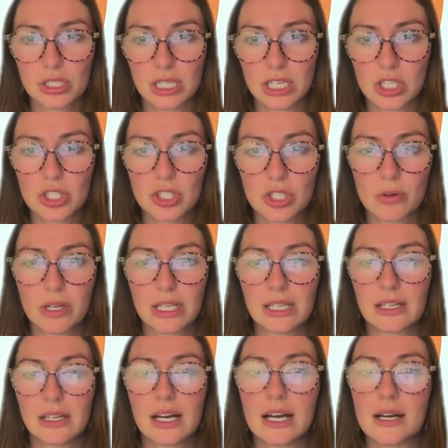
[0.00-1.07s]
like
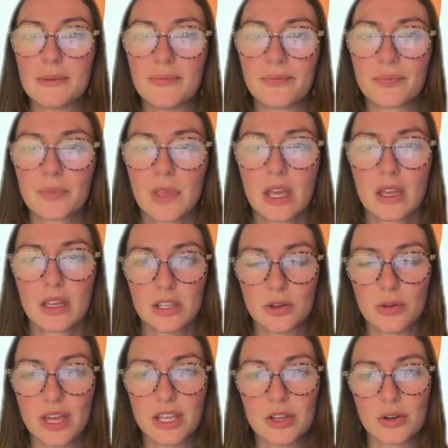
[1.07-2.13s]
showing,
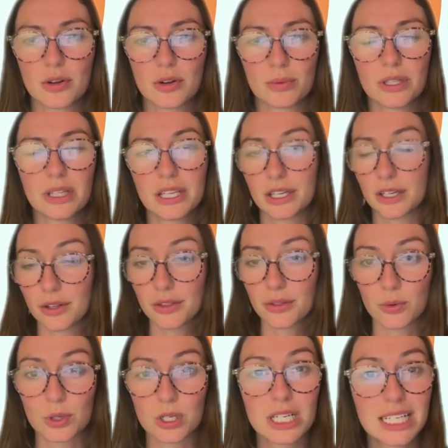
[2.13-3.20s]
that you're really an
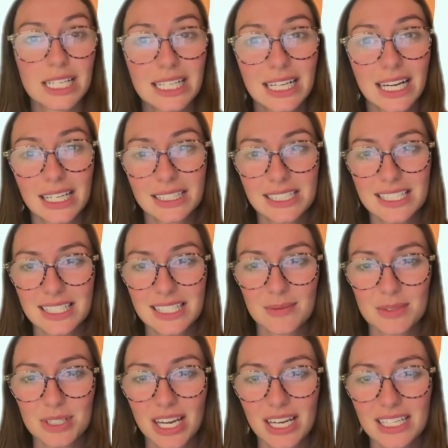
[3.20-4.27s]
authority on the
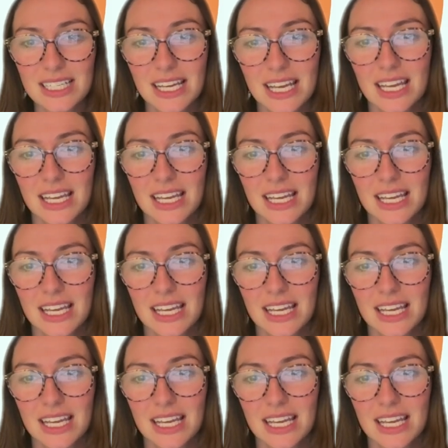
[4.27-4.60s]
subject,